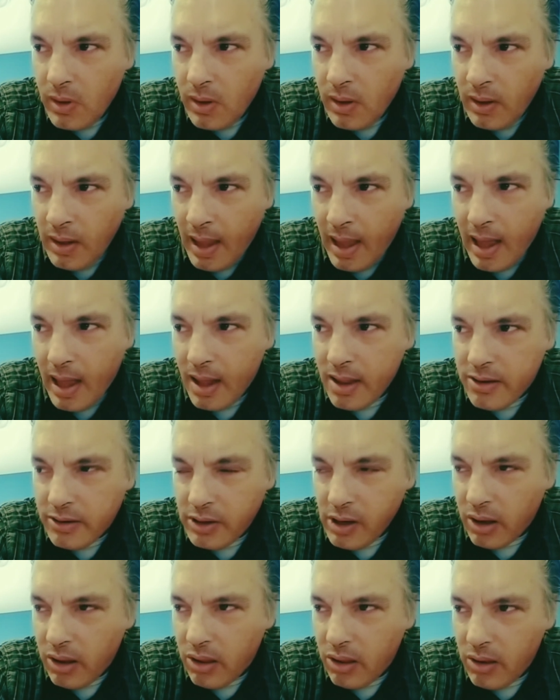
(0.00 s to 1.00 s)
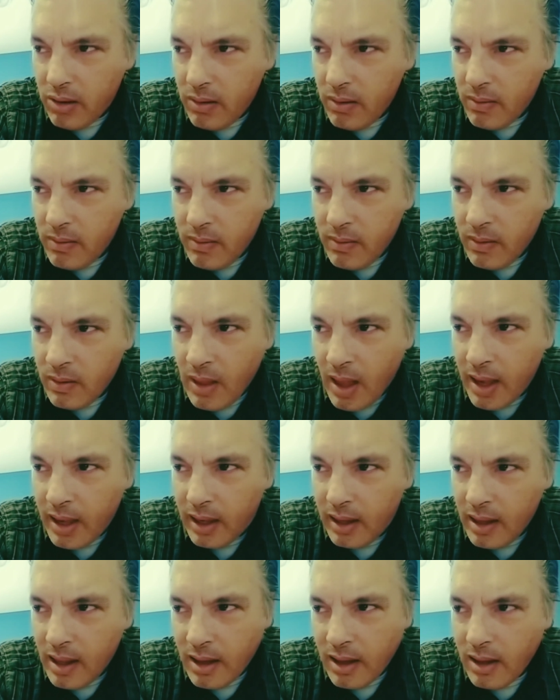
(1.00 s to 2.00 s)
Yeah, it's just
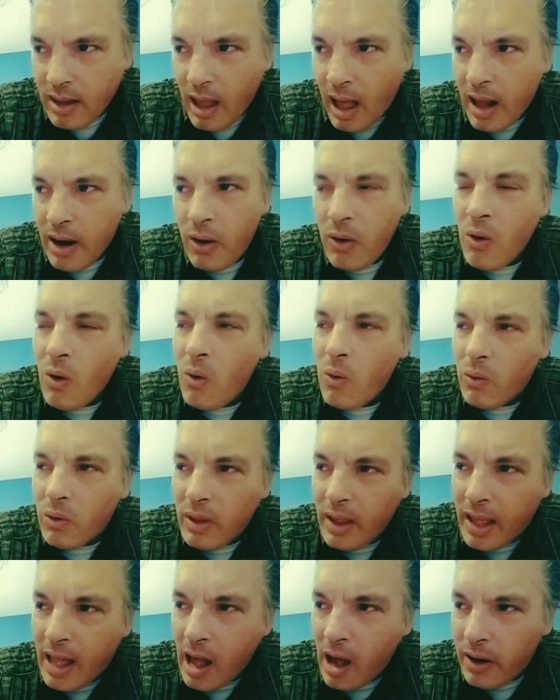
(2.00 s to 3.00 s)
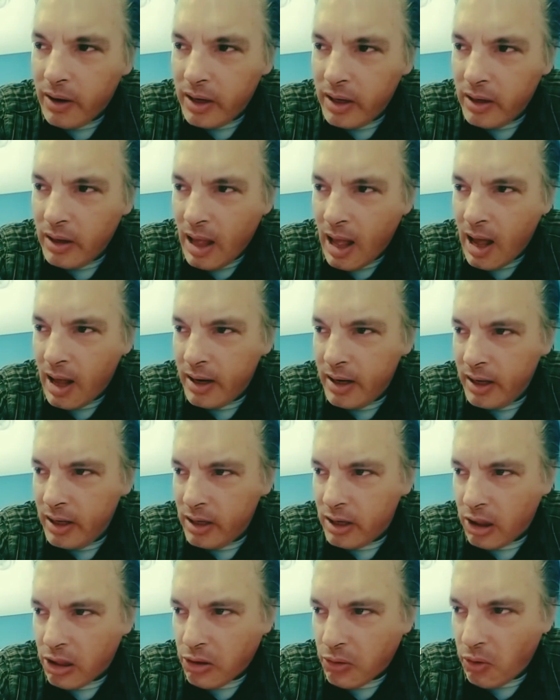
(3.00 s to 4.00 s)
like, I don't know, like, how do you
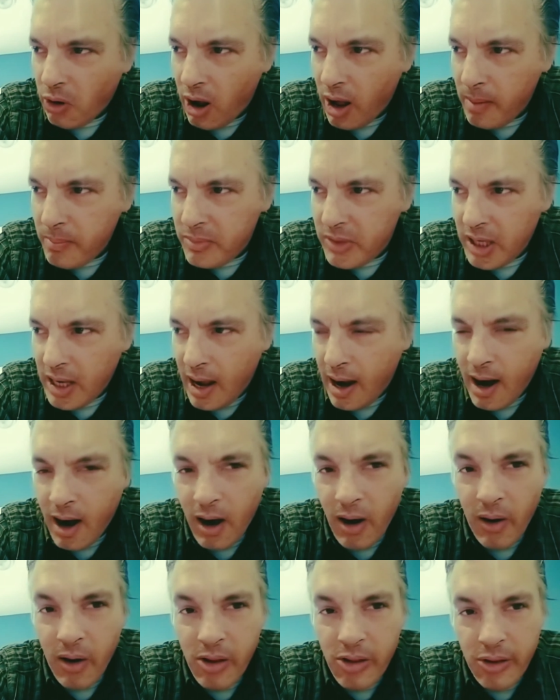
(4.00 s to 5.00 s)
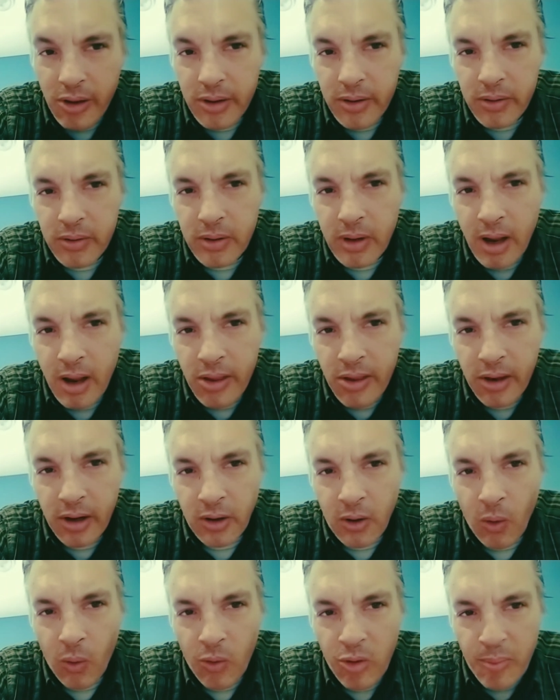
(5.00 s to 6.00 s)
describe the air as
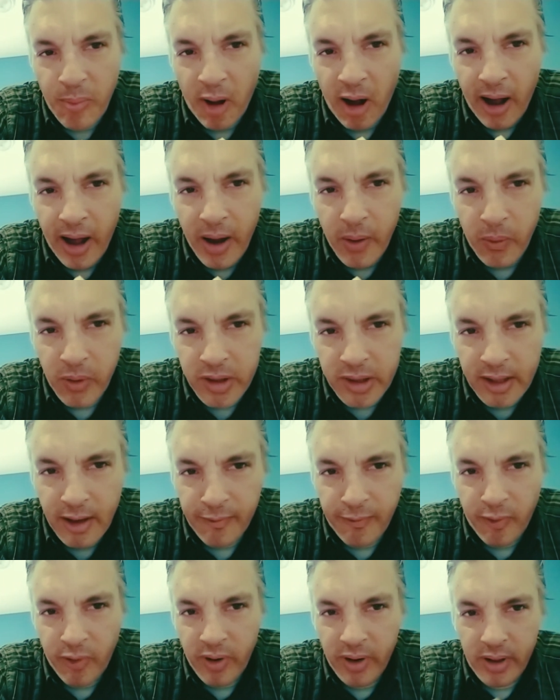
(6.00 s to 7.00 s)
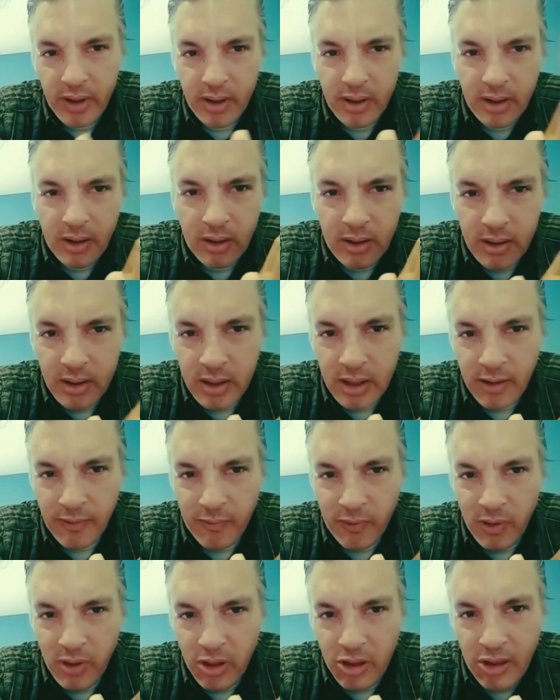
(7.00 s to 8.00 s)
it goes by with different
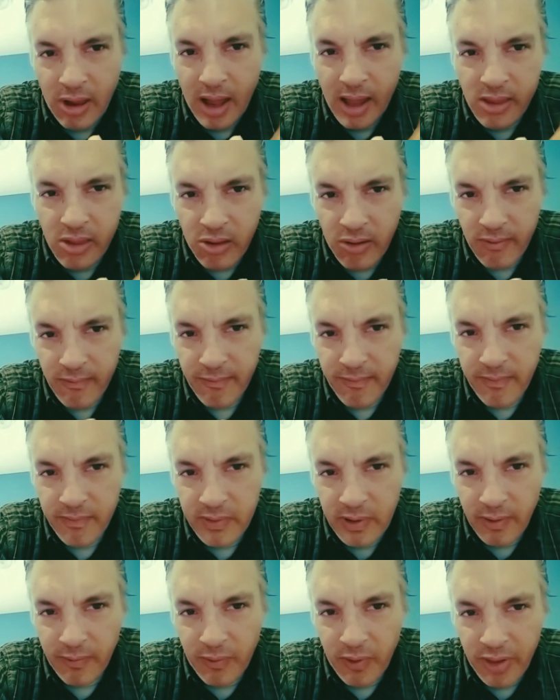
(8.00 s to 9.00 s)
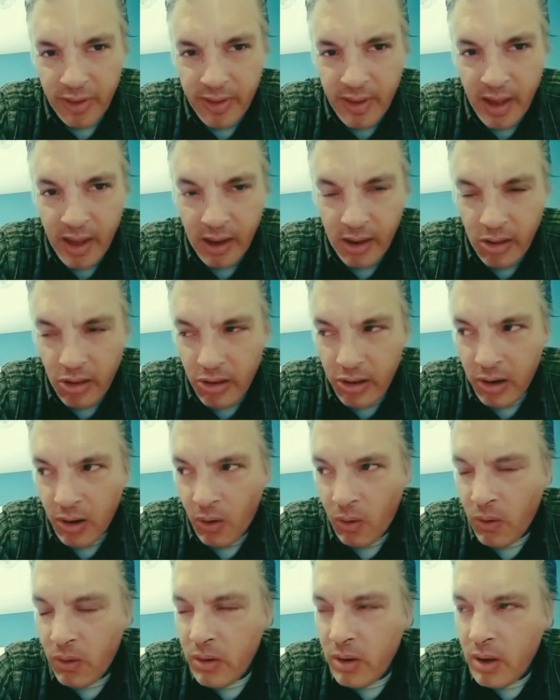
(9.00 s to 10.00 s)
scents of different things, you
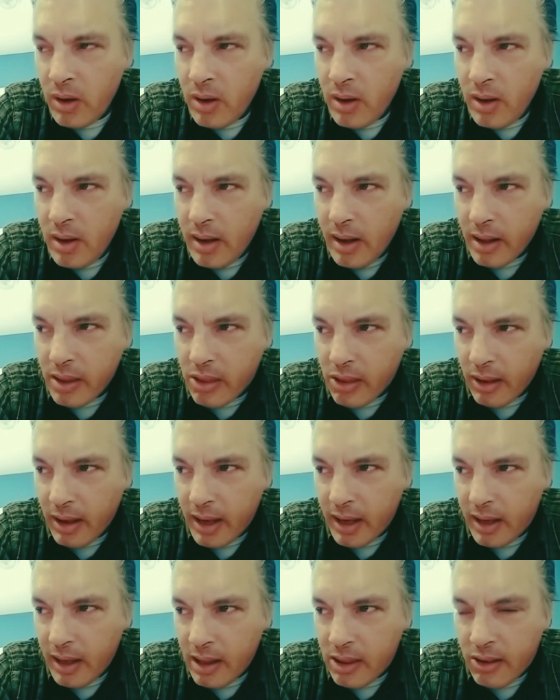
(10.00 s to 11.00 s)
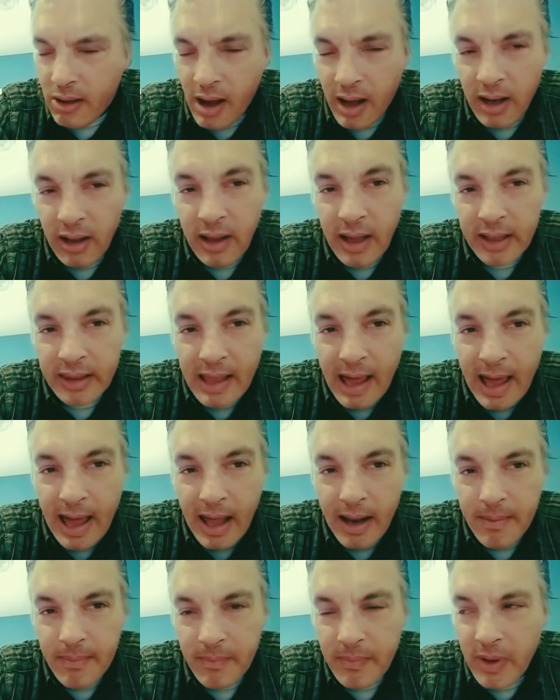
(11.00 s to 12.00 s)
know? It's like, it's kind of like
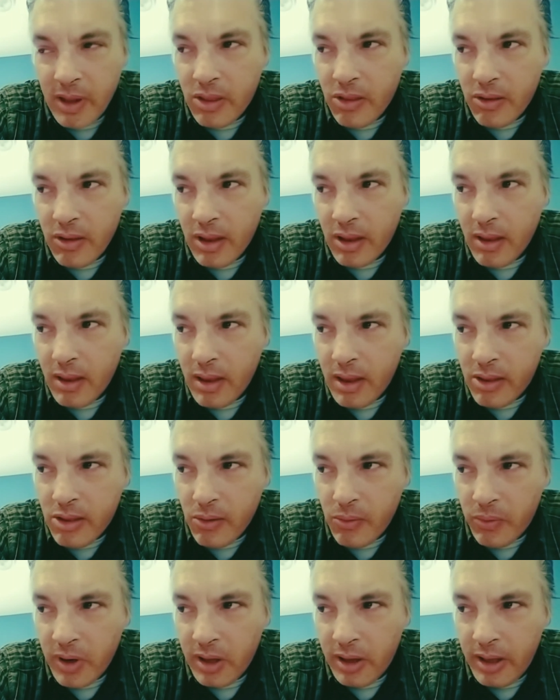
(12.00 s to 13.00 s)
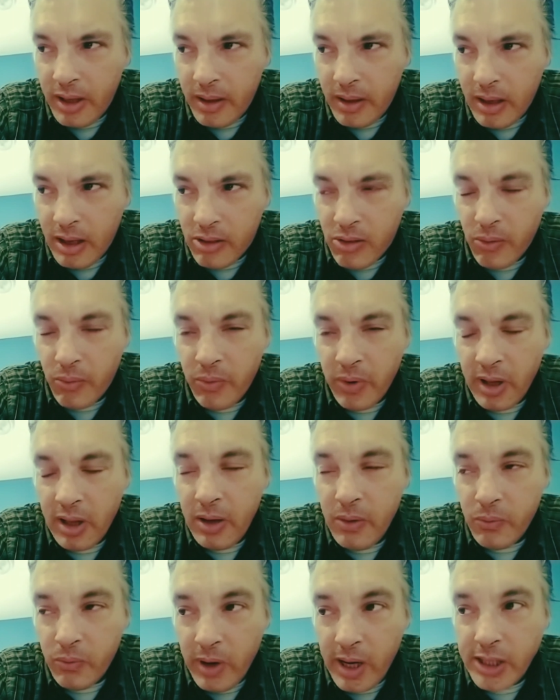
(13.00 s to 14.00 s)
that. It's a
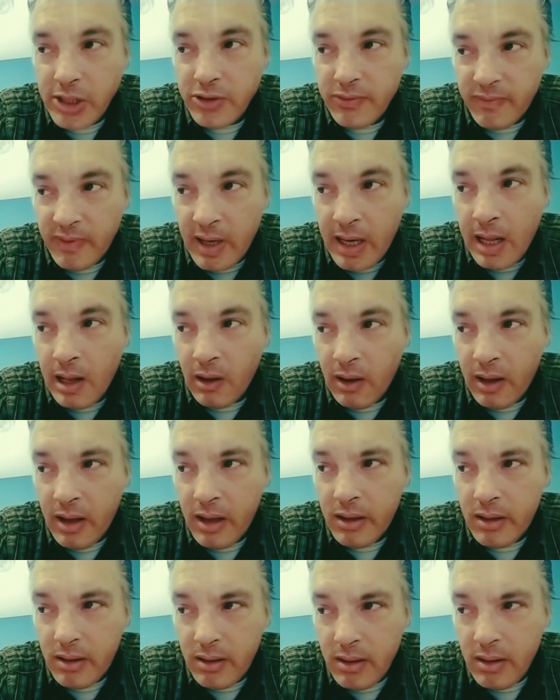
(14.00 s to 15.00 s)
really rich vanilla